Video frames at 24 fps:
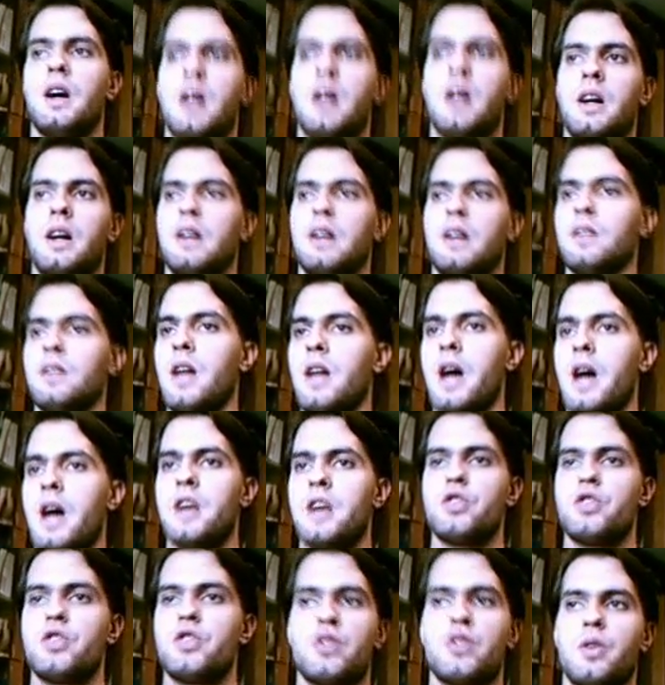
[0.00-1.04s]

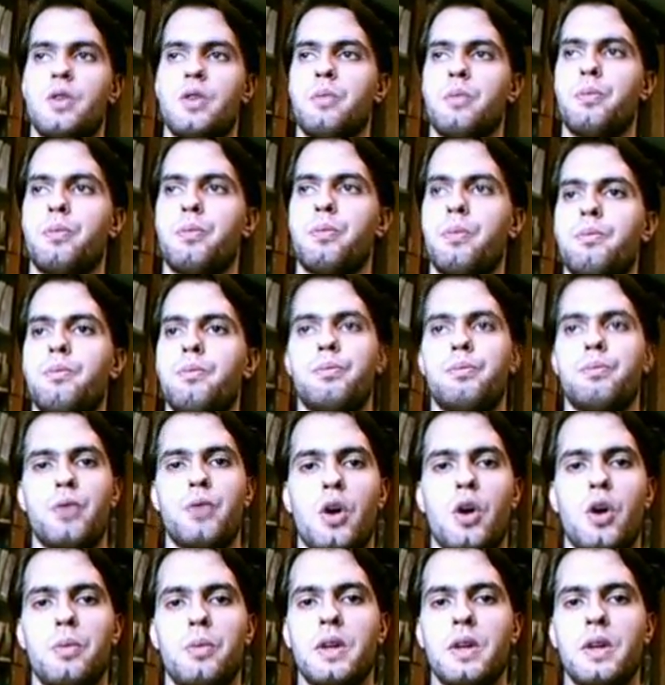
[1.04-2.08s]
large
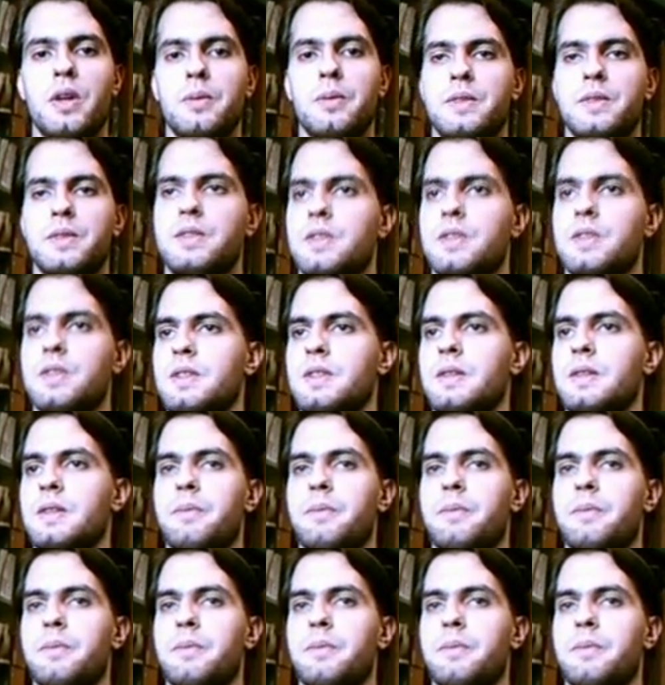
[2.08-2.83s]
problems